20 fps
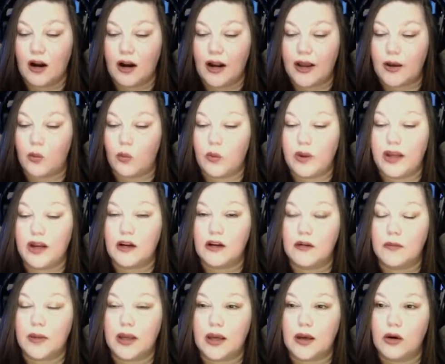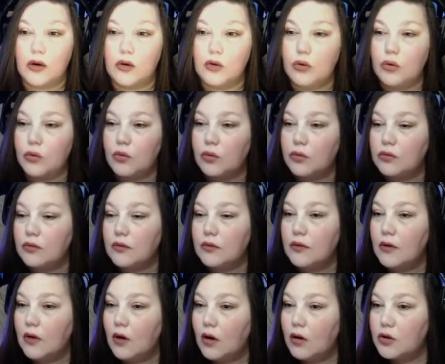All right, we are going to make, ooh,
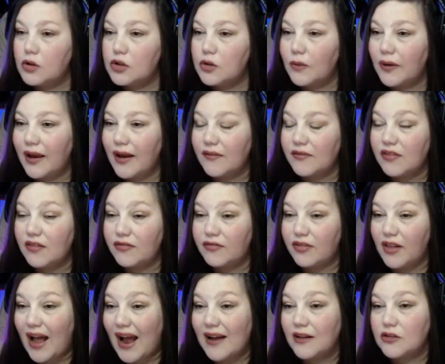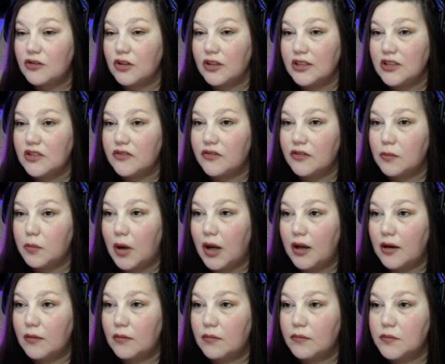do we have the flat transfer
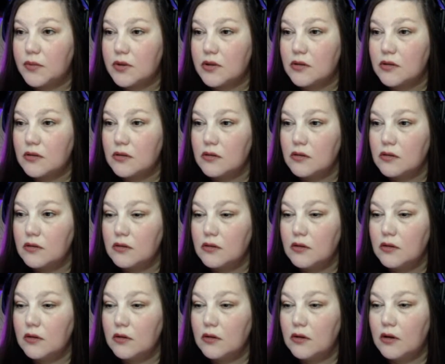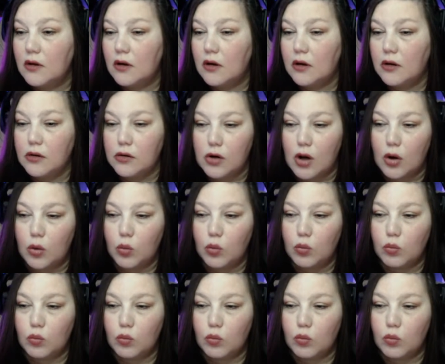pipes? No.